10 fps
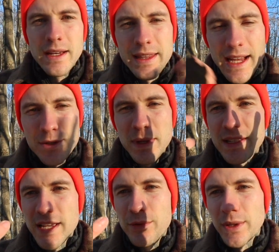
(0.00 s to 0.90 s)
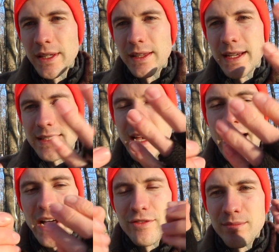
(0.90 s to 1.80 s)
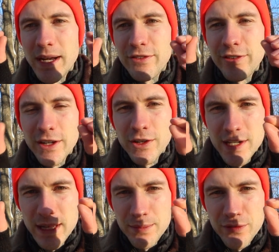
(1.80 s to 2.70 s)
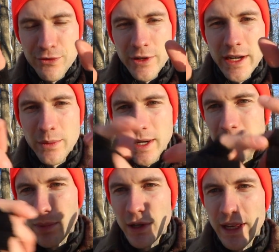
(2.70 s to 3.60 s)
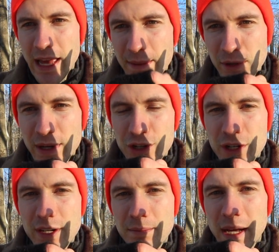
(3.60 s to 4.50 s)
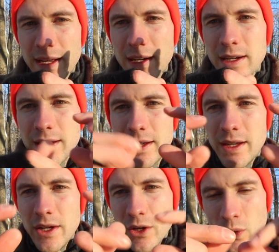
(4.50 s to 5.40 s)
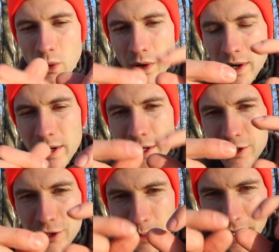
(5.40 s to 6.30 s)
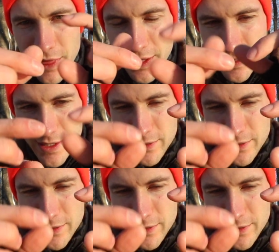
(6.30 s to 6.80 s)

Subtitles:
and that's because I really like to have my fingertips free when I'm putting ammunition in my gun or doing things that